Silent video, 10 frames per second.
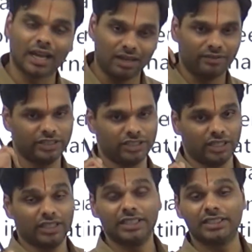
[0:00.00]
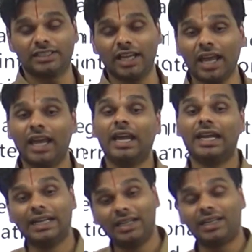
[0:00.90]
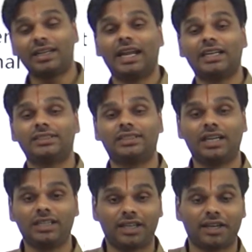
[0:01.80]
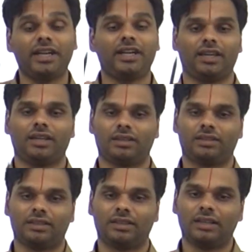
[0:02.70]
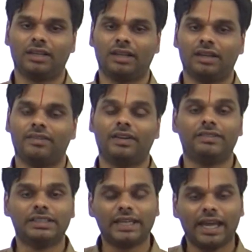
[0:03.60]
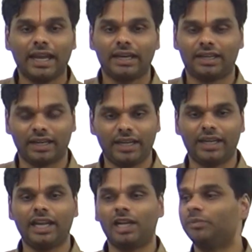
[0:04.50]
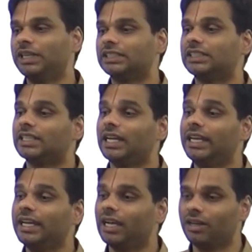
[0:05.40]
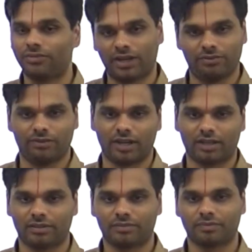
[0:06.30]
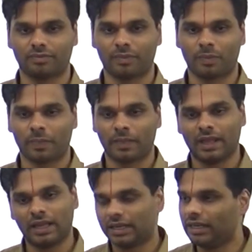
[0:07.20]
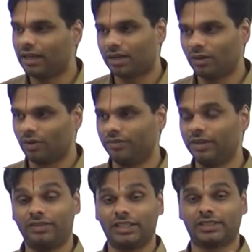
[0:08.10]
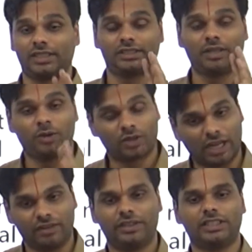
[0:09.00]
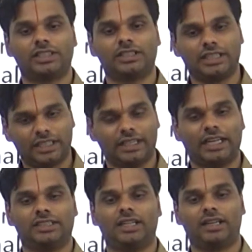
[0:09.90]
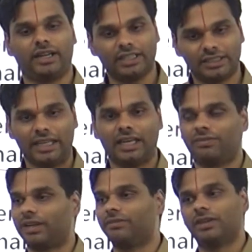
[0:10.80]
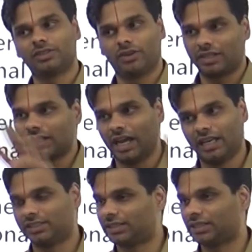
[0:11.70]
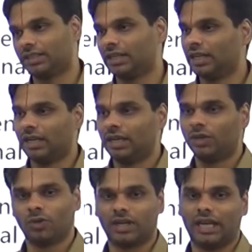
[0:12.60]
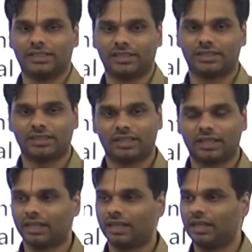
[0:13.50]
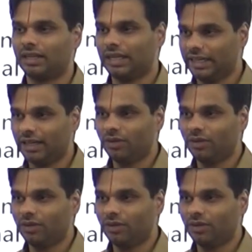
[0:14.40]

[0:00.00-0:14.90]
a convention. This is a international treaty. When we say treaty, it means it's a legal framework. Clear? No? We have discussed about conventions, international treaties, legal frameworks over the last 2 classes. Any